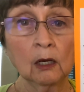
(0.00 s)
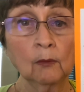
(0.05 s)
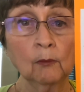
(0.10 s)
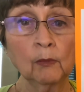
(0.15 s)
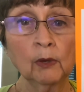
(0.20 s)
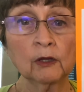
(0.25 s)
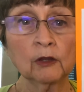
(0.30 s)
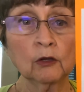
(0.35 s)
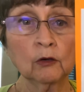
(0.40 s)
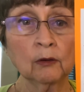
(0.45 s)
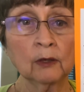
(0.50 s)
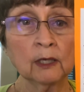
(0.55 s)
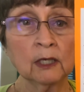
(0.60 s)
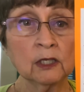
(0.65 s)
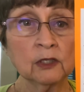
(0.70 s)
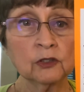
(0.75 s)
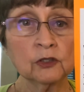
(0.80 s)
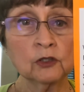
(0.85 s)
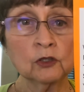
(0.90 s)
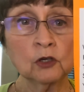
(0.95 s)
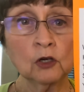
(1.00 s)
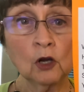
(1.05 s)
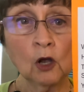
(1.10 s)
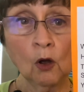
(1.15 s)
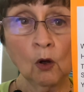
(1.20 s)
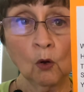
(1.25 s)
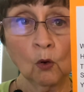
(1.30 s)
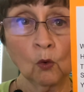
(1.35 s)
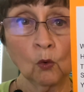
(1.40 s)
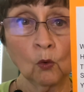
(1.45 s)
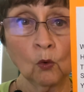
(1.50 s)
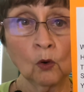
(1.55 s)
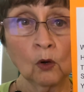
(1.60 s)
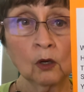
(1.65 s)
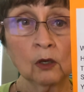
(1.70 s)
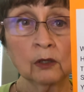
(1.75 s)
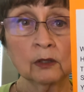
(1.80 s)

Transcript: But there is no